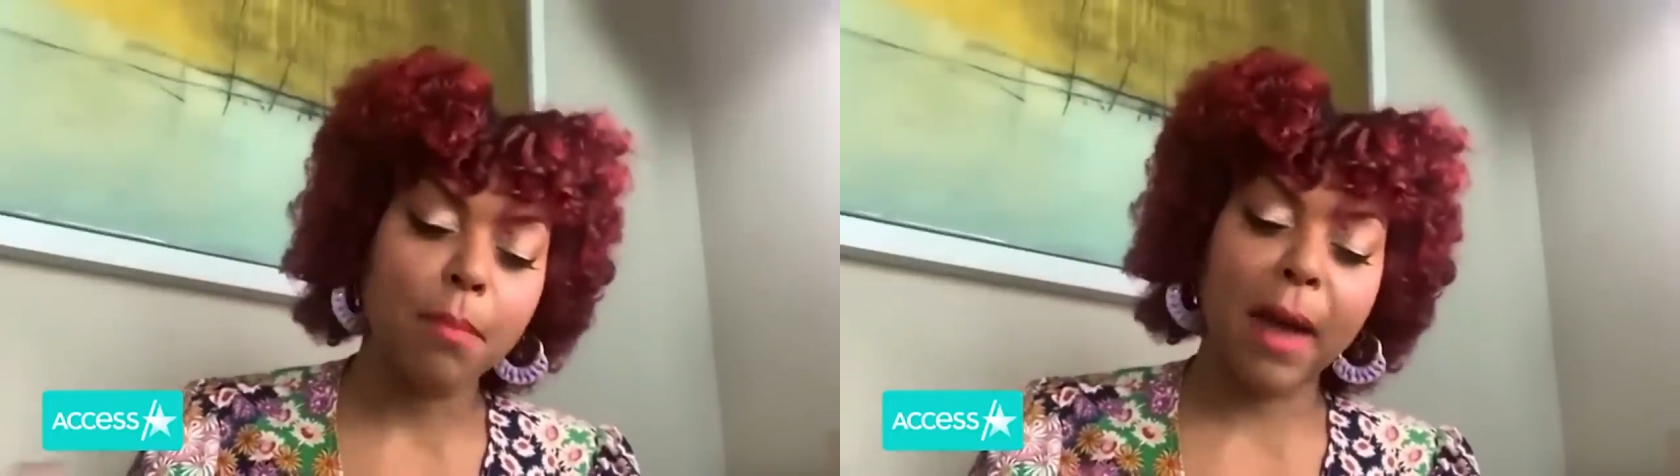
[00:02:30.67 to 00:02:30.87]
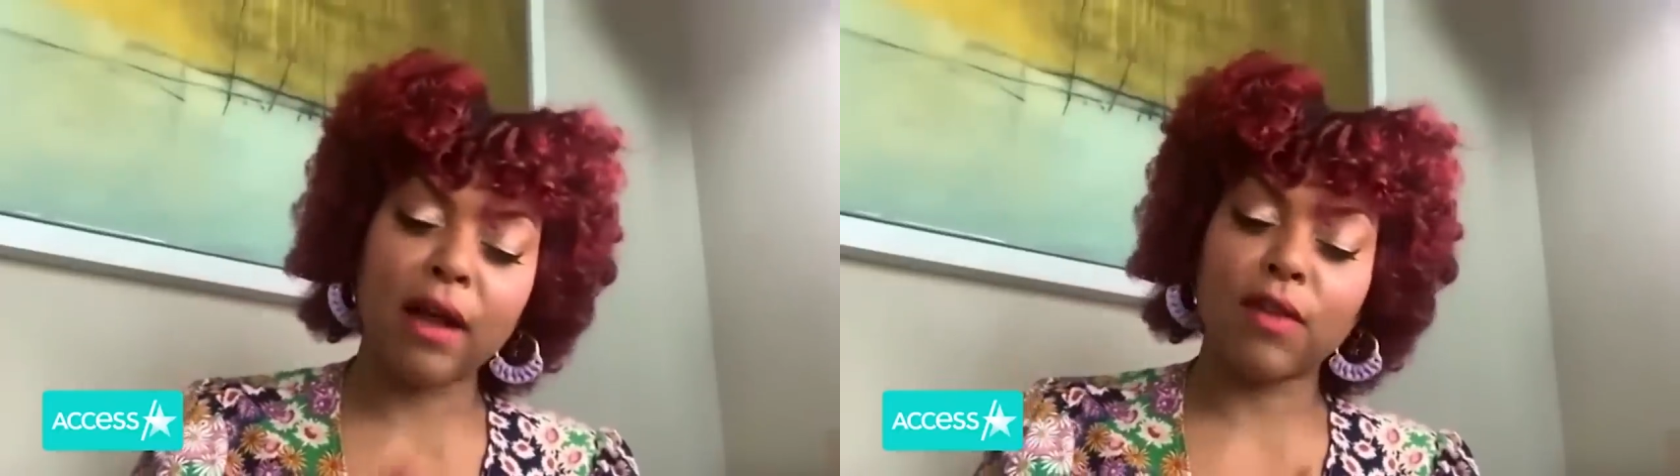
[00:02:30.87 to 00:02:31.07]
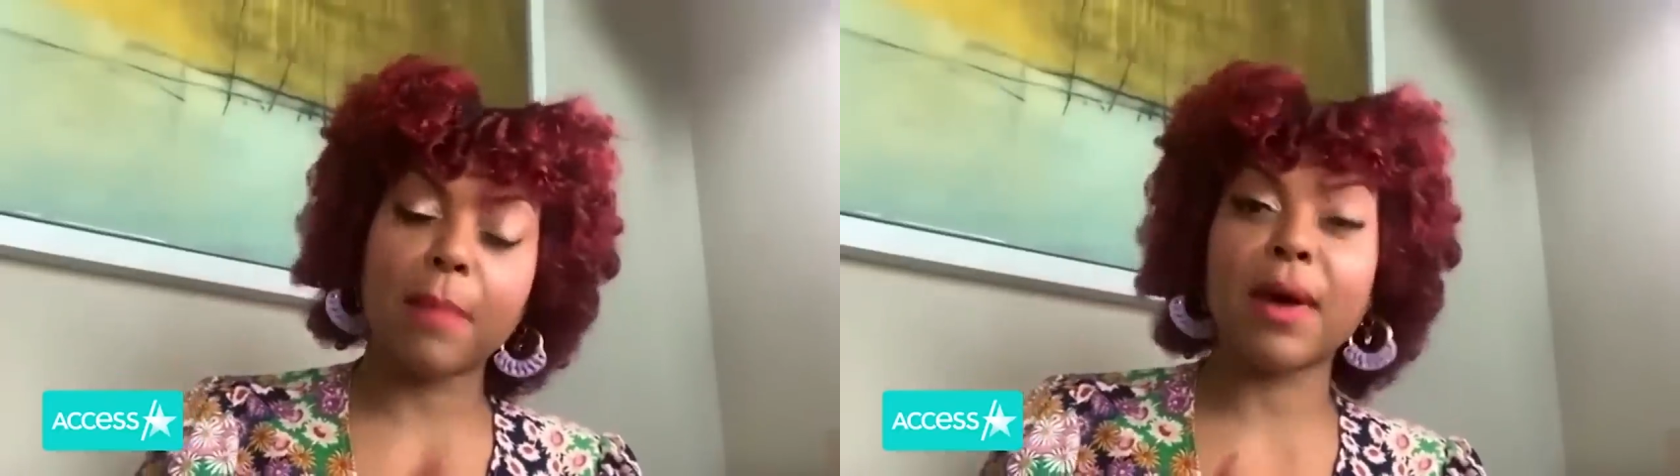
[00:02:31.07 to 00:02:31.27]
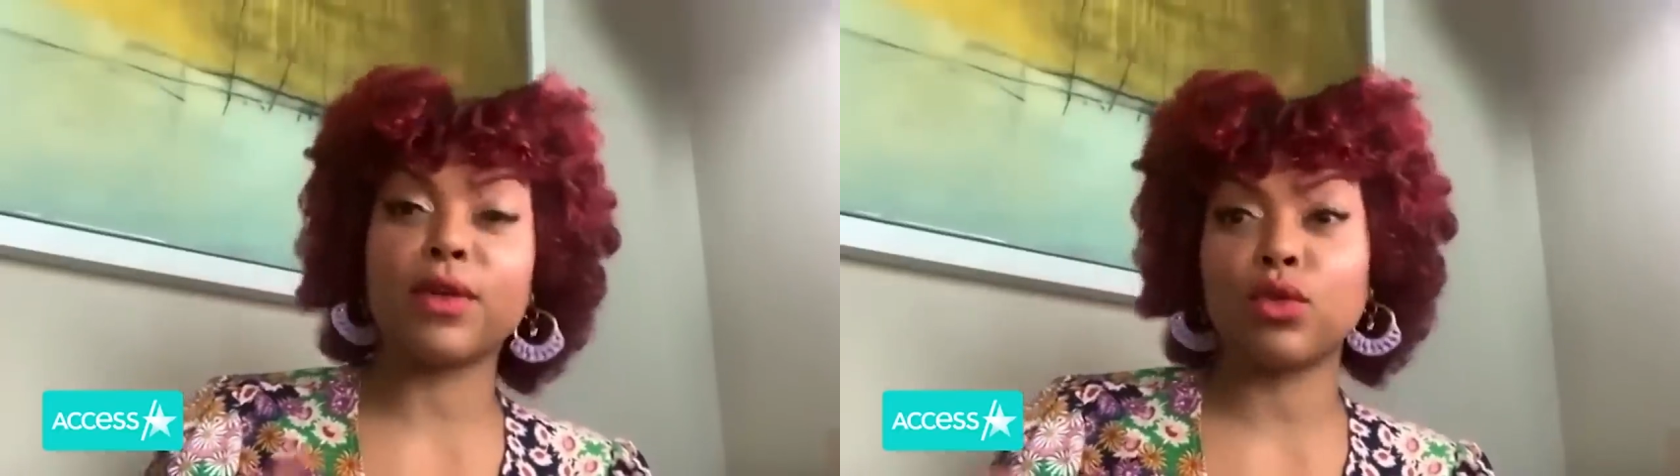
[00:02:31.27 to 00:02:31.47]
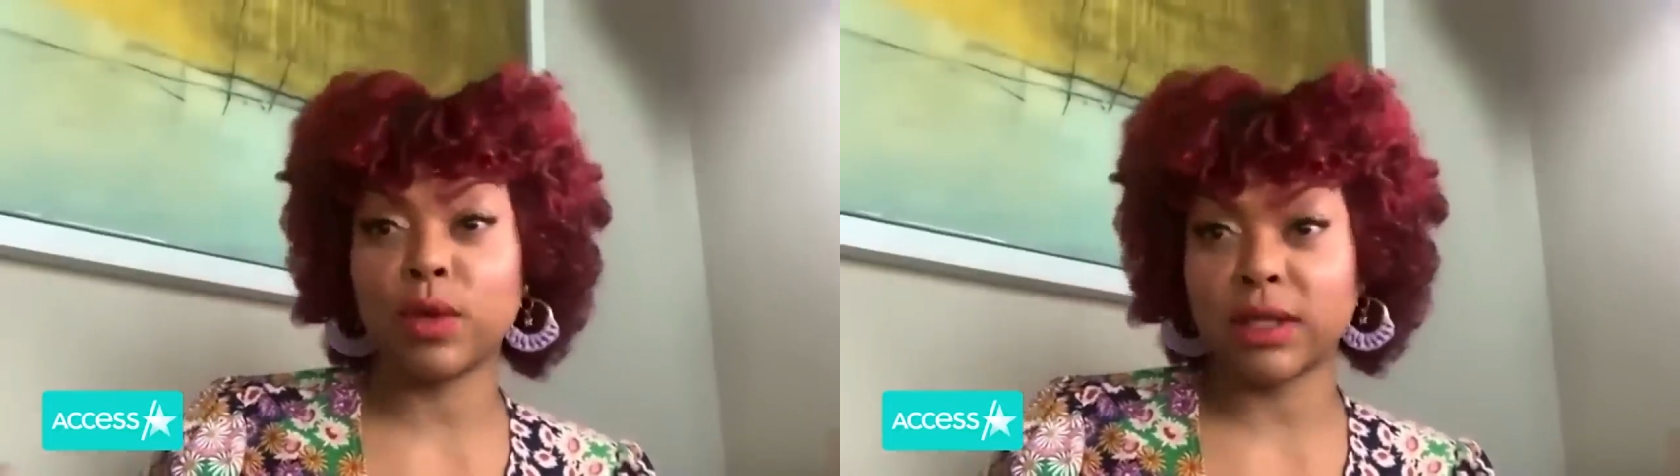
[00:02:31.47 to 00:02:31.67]
My
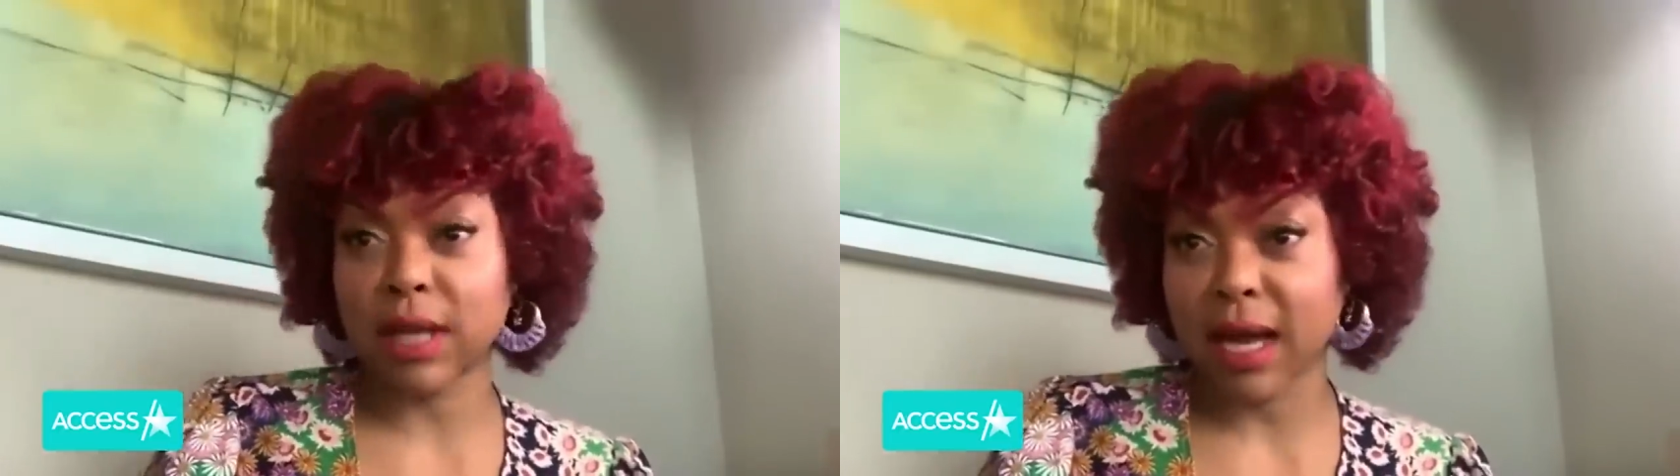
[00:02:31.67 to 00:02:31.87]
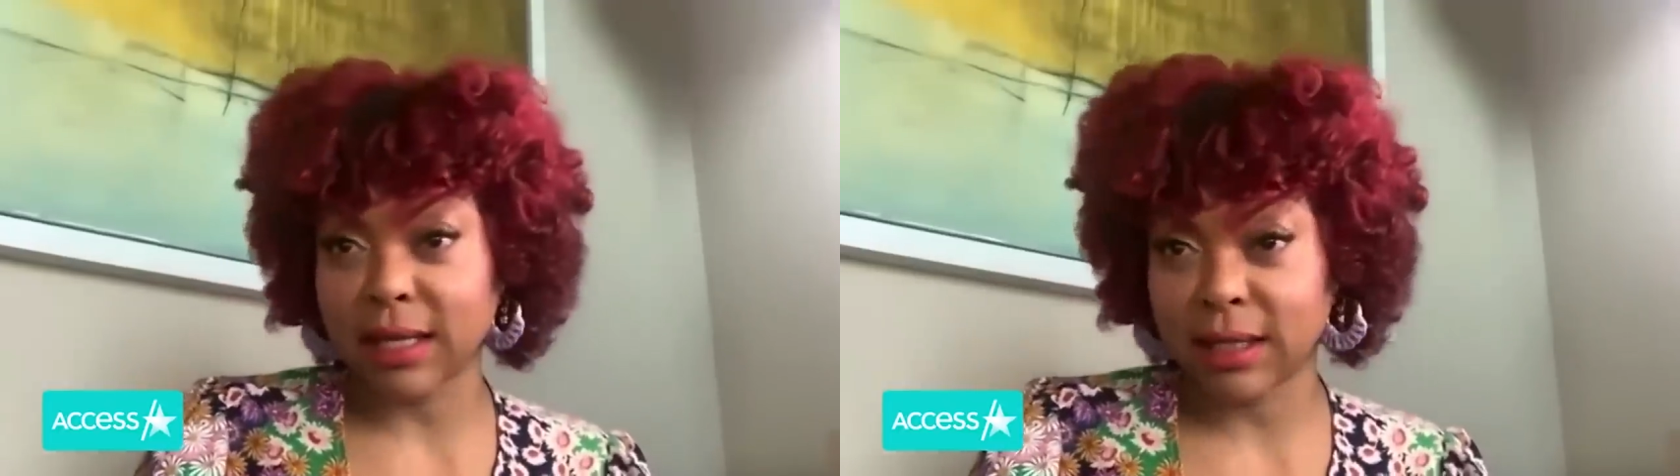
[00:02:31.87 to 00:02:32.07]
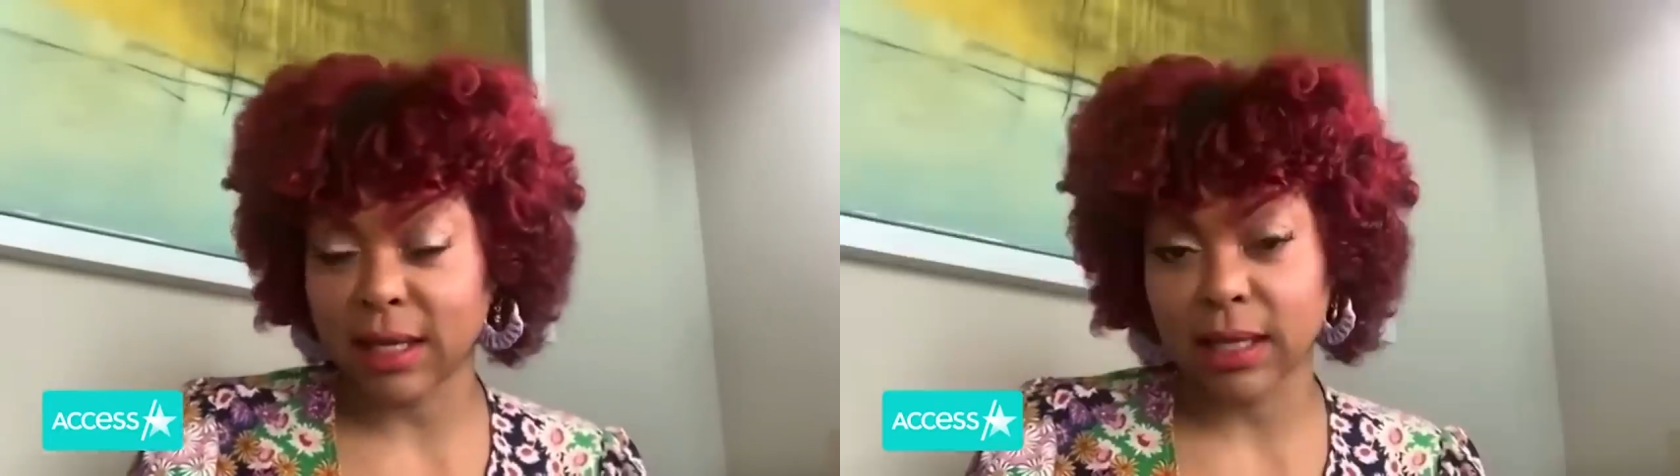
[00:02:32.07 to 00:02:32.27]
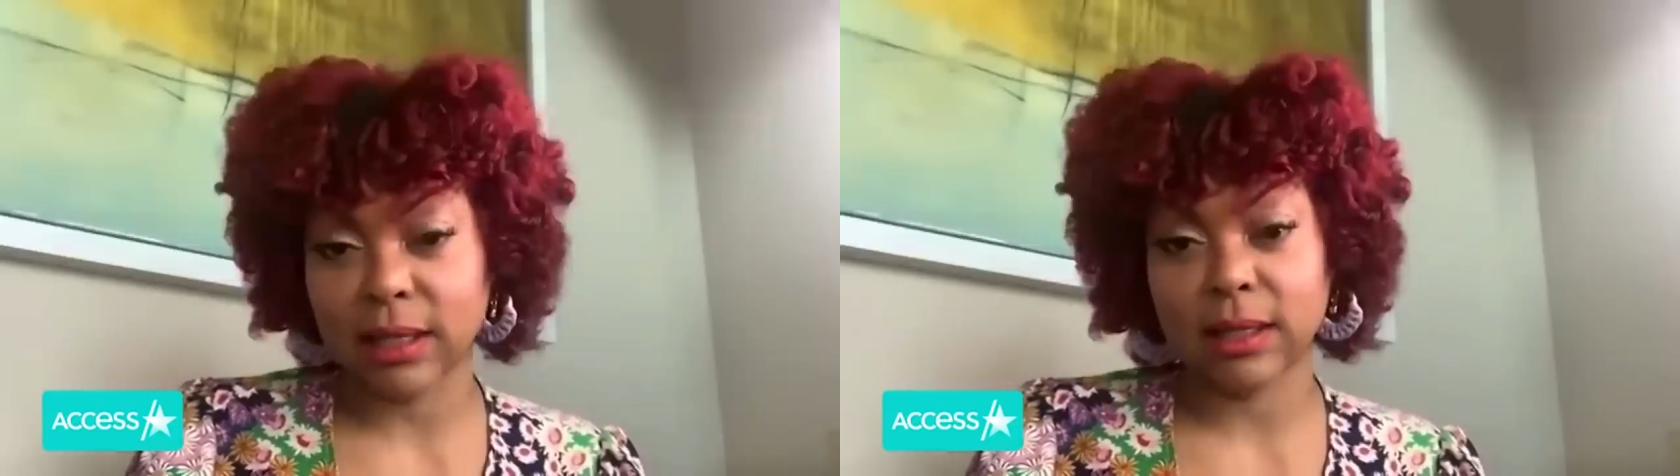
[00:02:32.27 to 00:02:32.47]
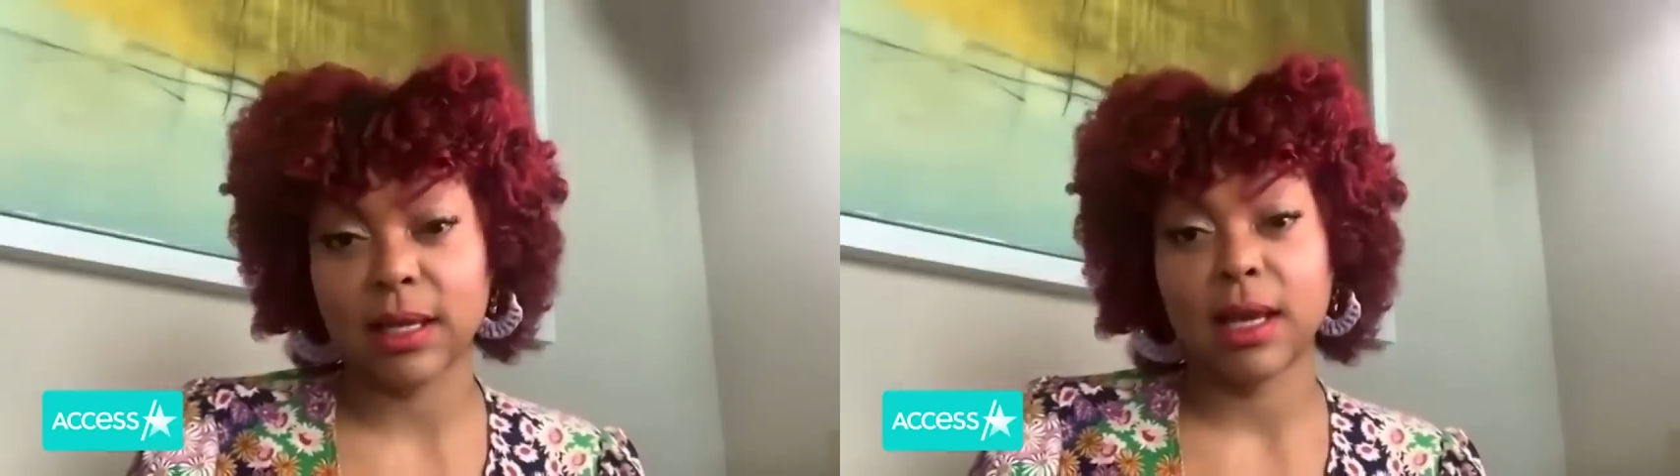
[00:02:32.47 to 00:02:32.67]
grandmother, who is
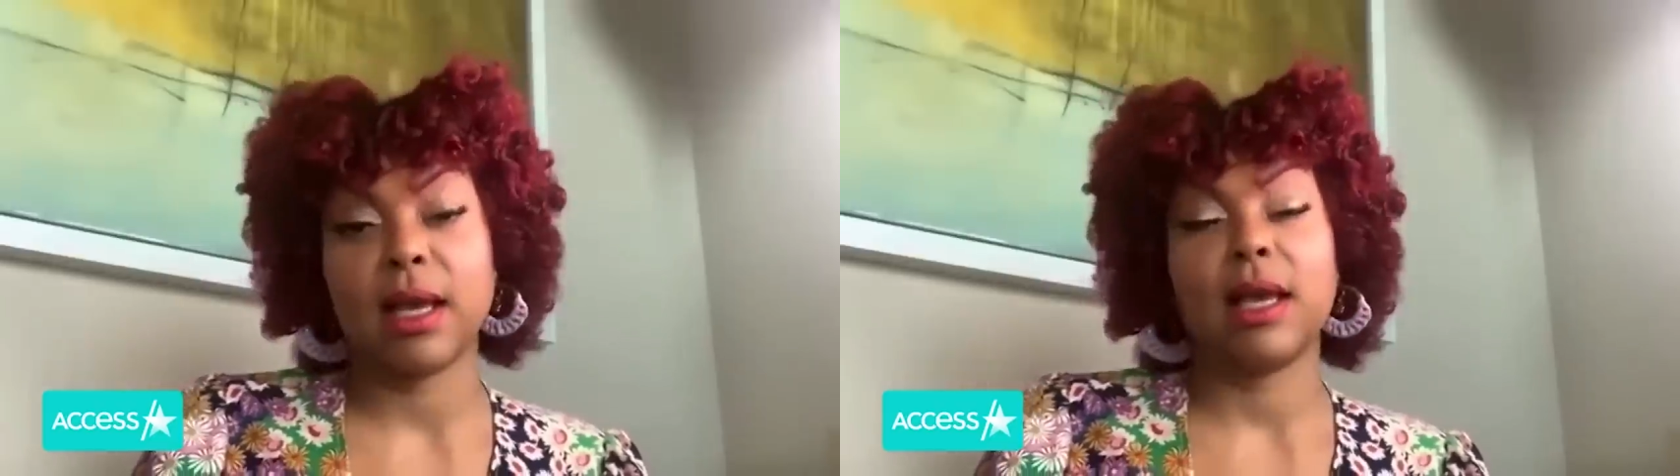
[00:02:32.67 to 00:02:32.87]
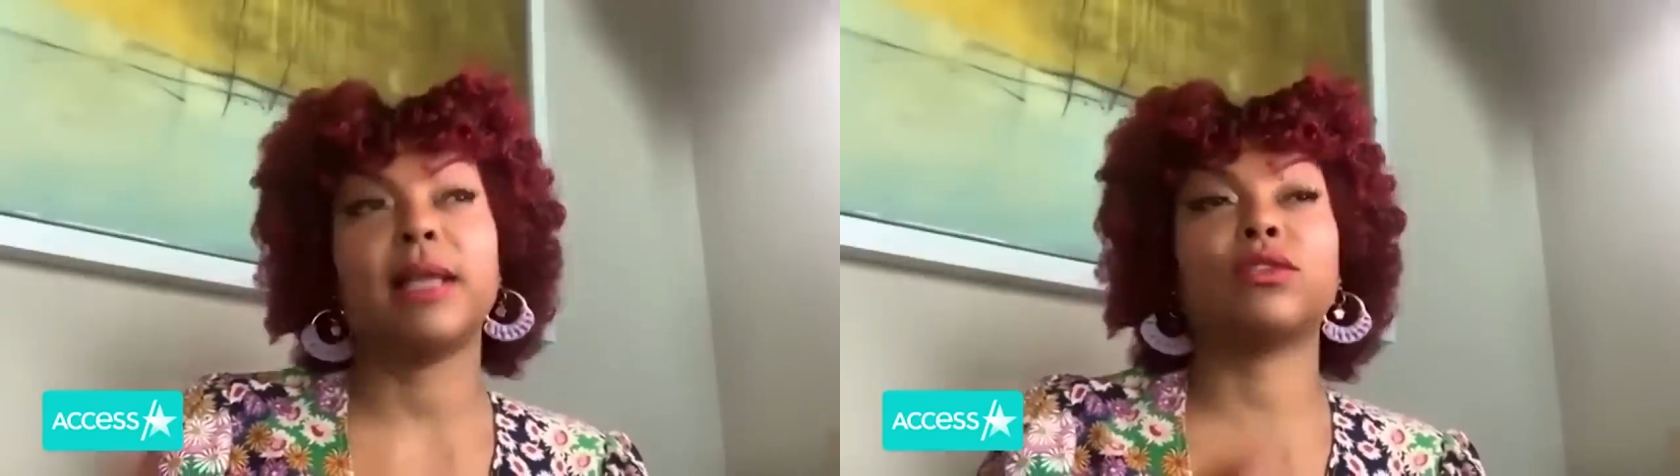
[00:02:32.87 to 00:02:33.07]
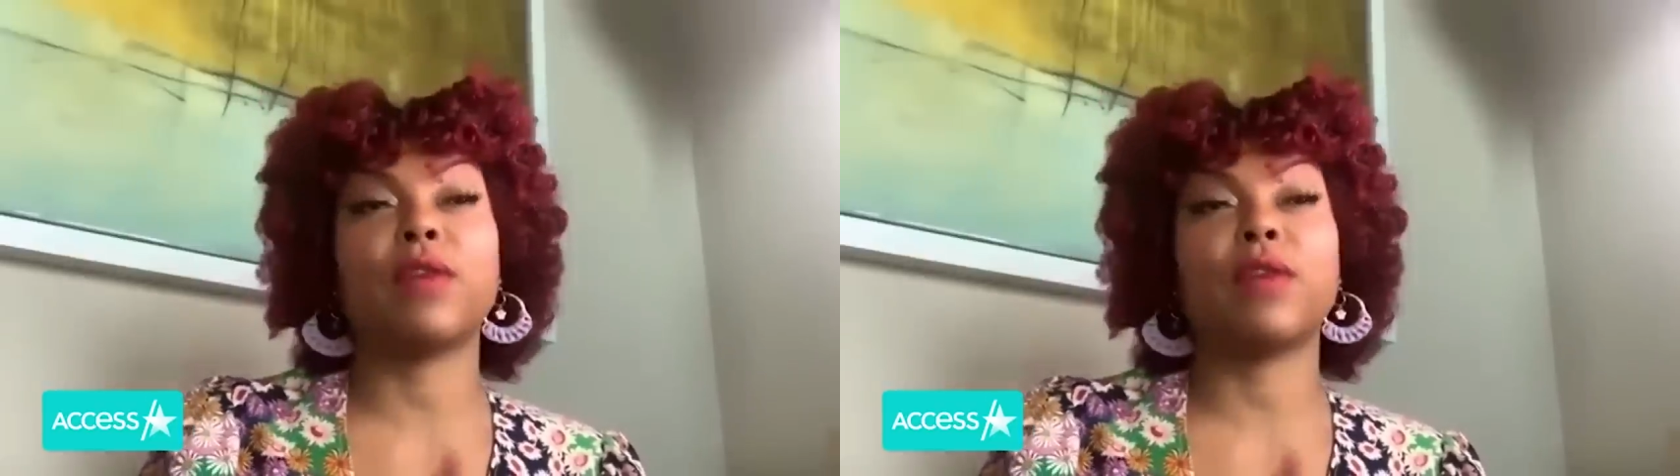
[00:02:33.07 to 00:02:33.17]
96, his yeah.